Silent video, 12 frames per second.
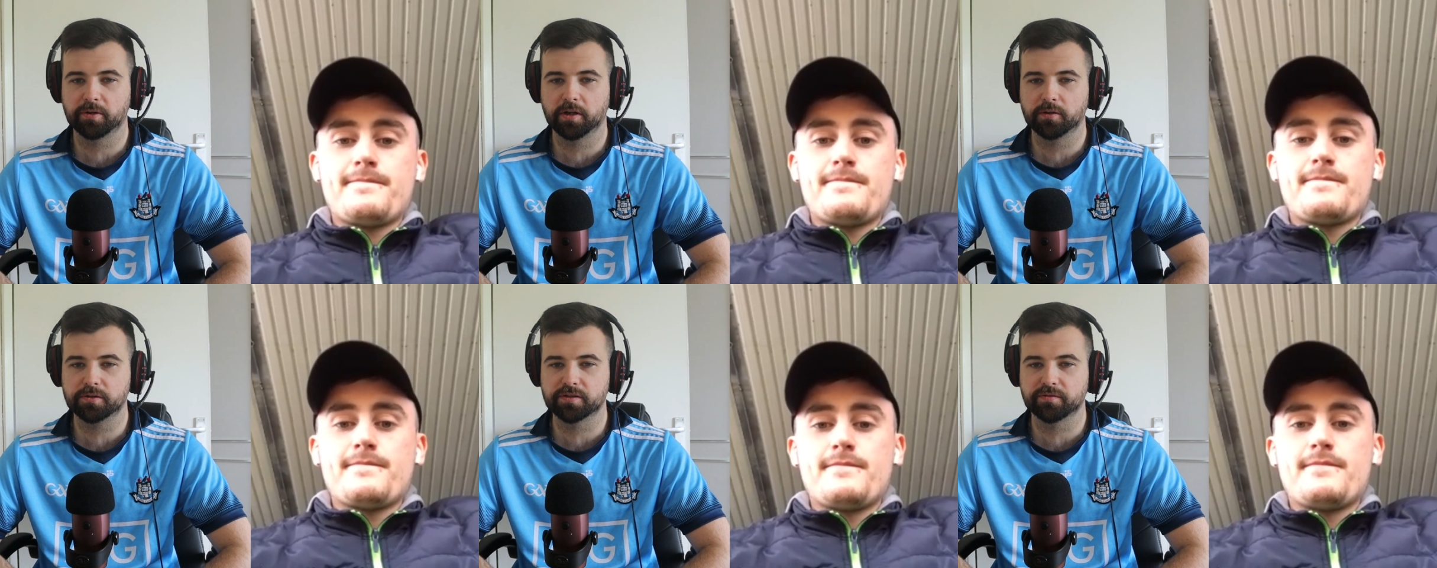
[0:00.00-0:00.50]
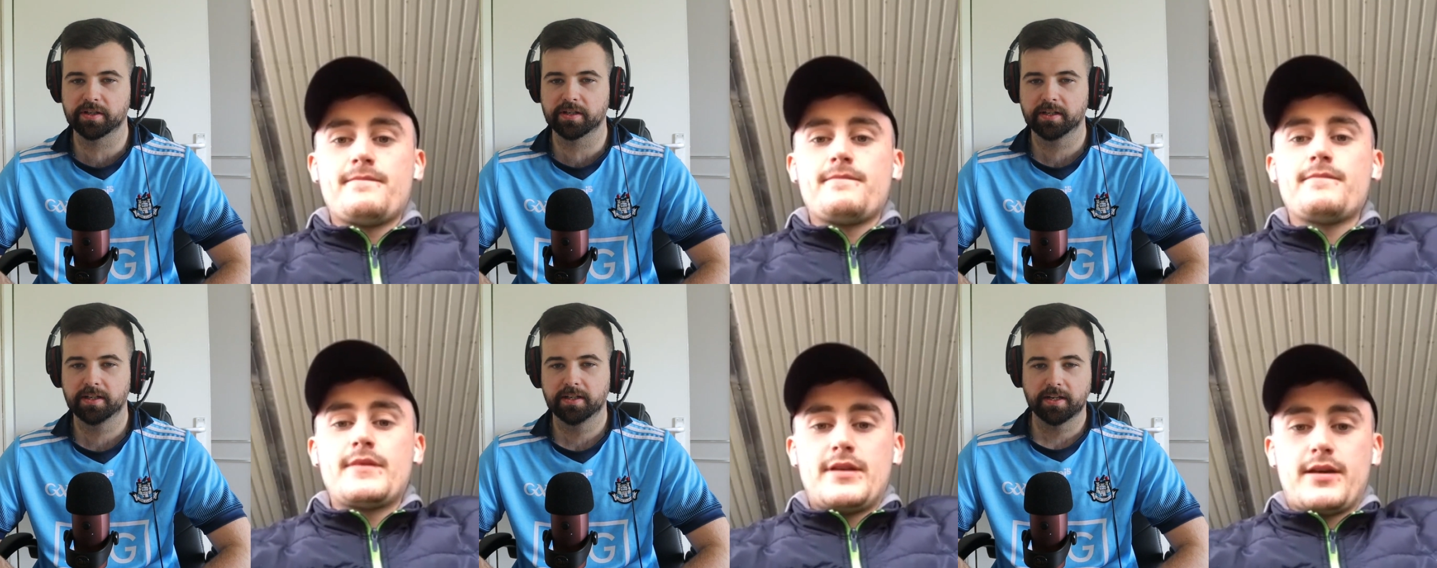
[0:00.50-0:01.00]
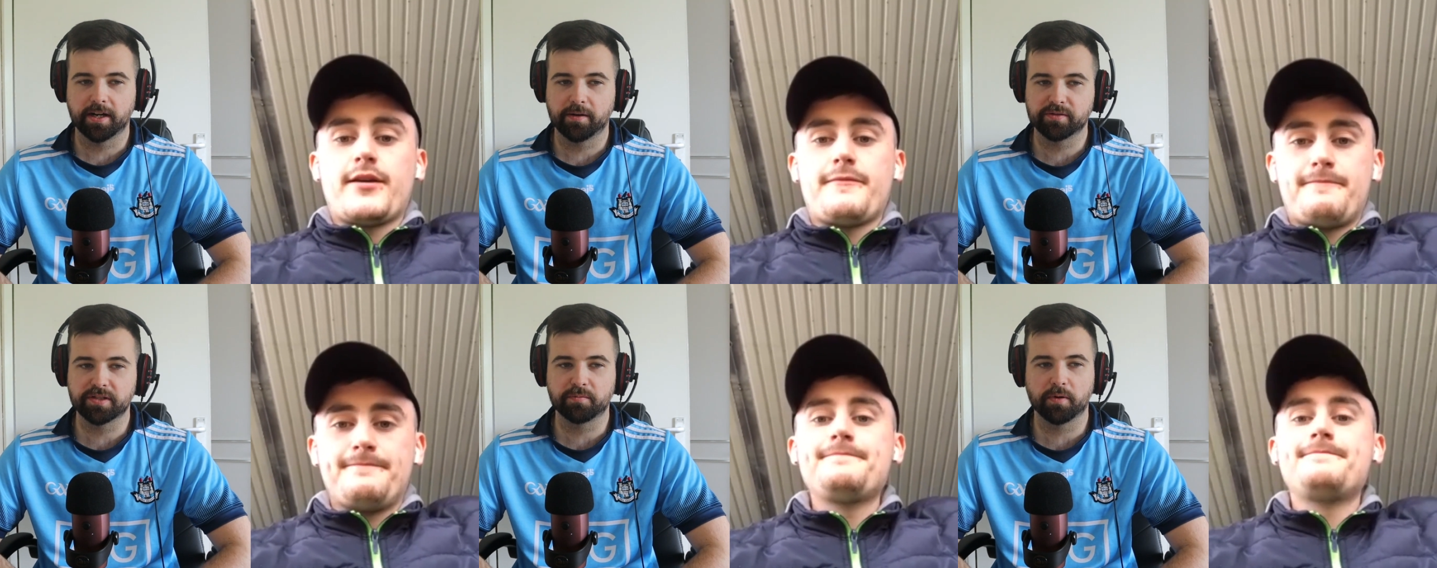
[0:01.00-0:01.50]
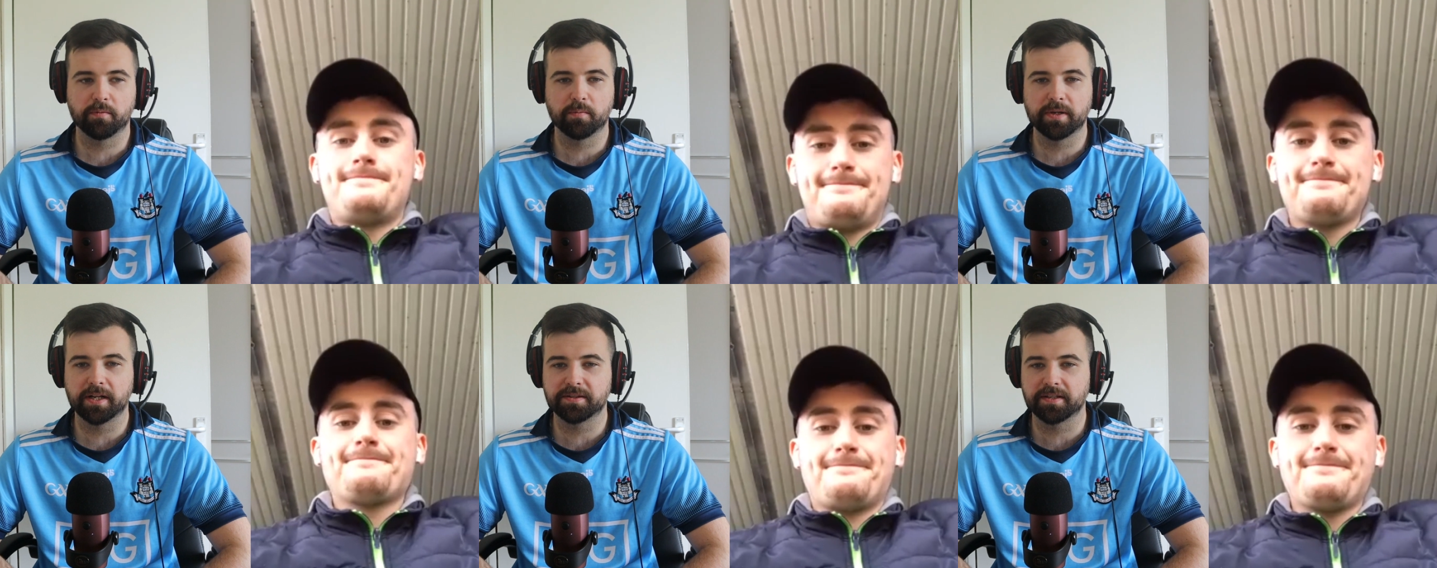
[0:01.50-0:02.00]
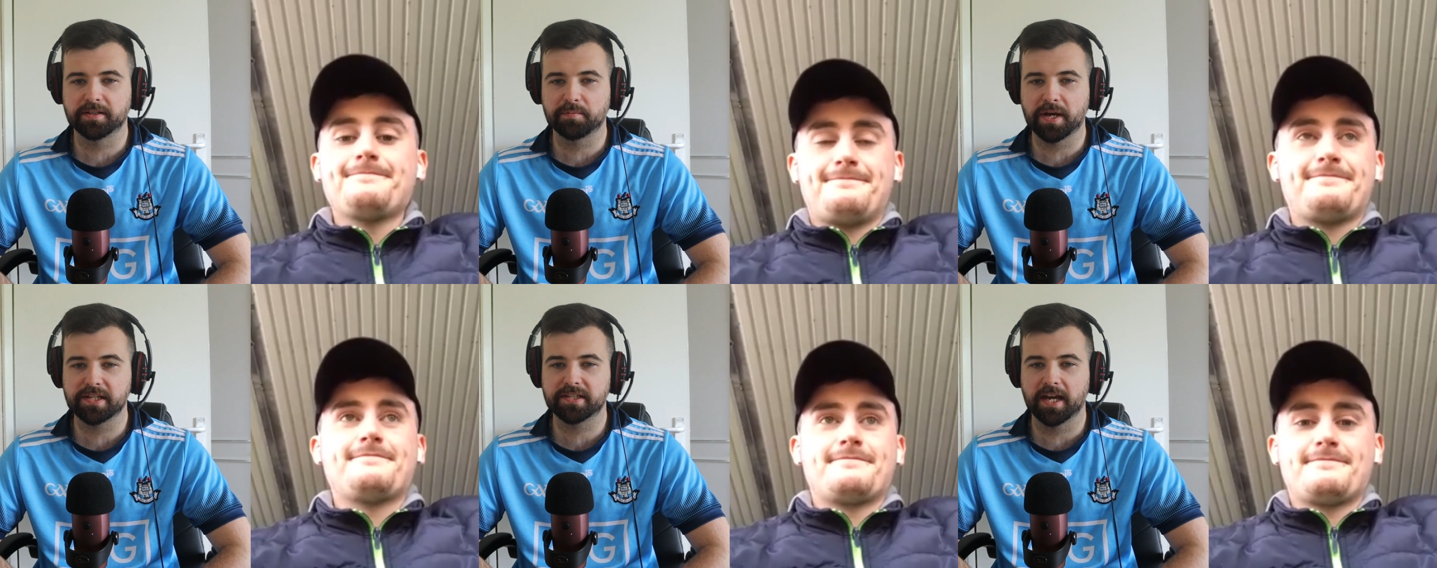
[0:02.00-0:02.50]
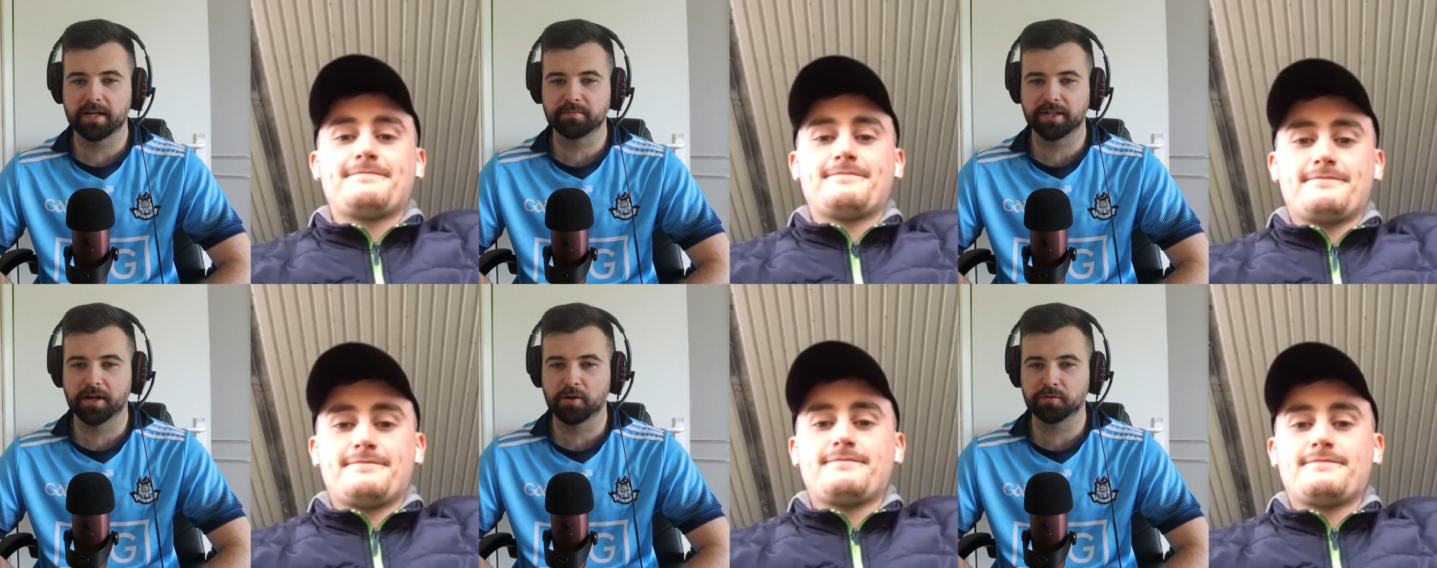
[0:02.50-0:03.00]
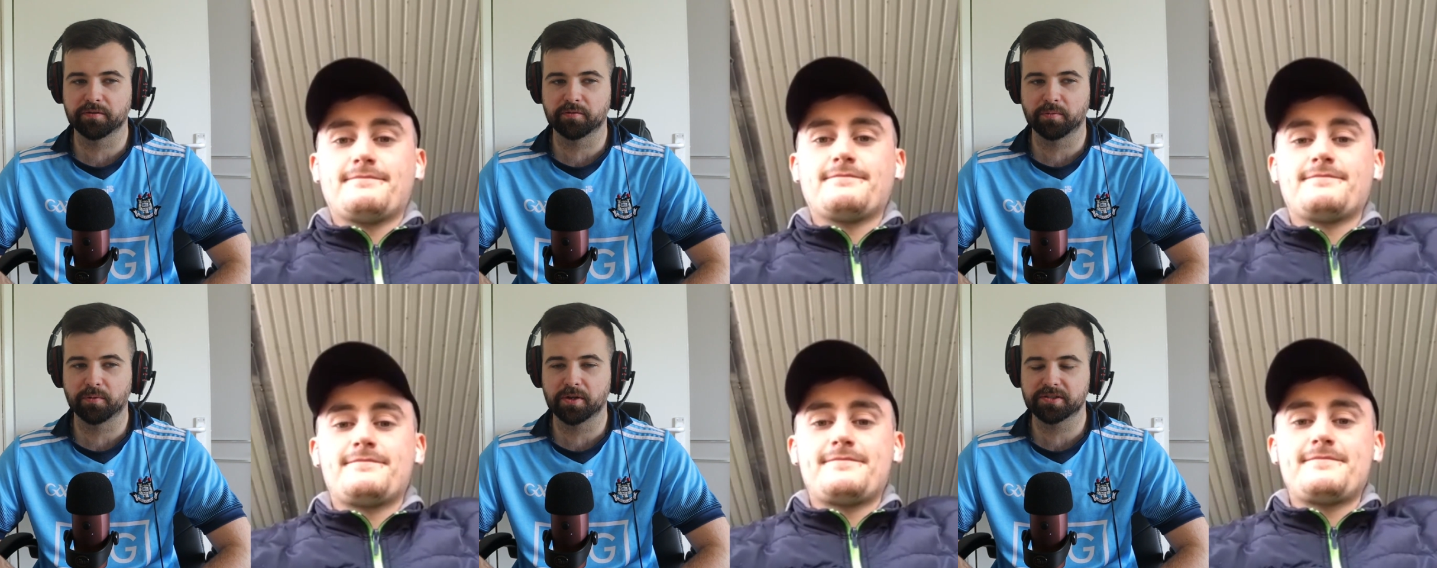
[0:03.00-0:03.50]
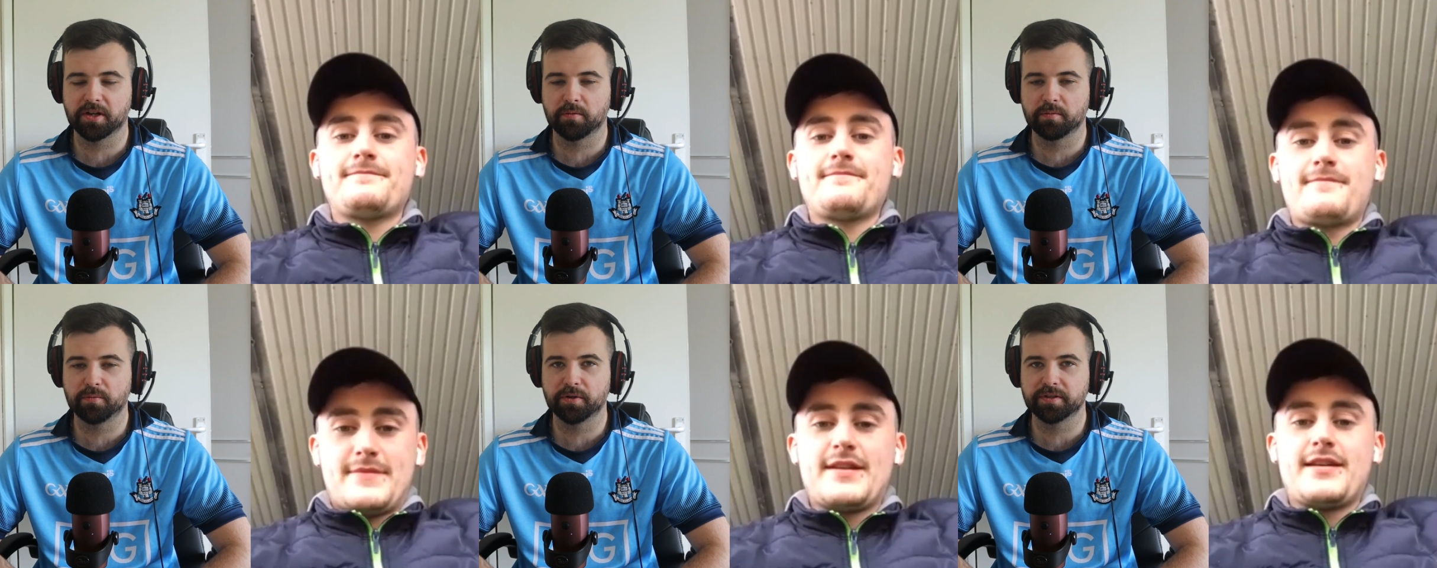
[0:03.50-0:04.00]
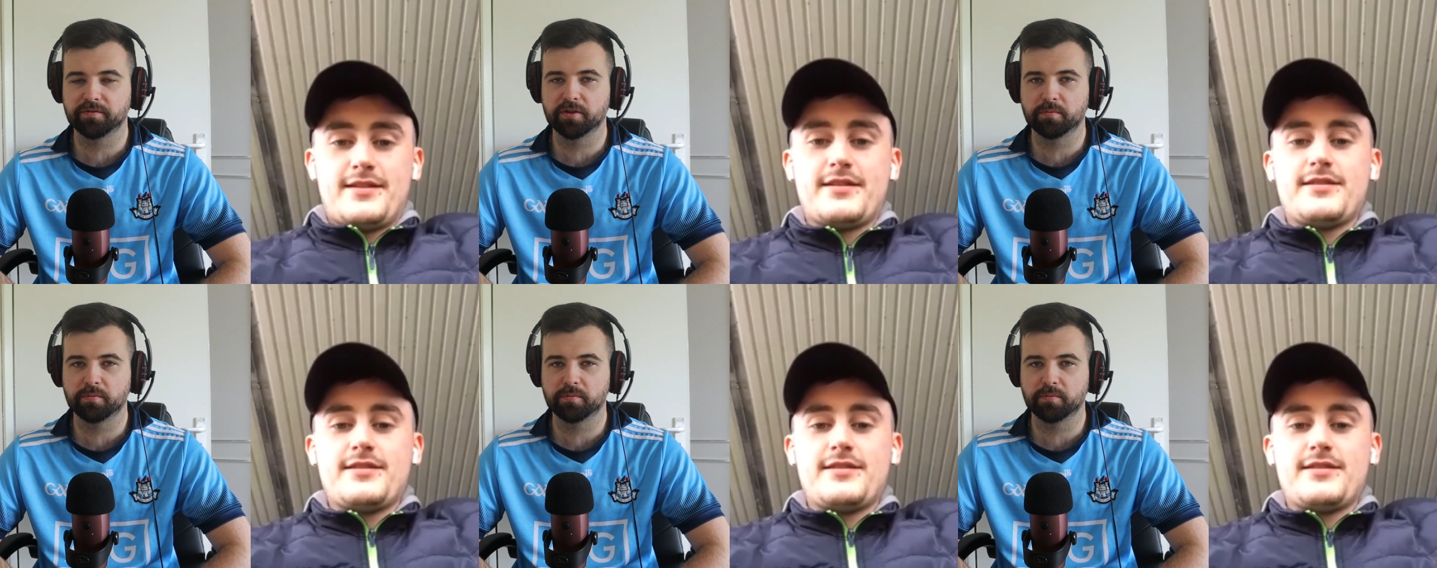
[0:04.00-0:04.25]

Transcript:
Speaker 1: but the looks of it, and yeah. obviously probably not the, the best game to go to from a Roscommon point of view.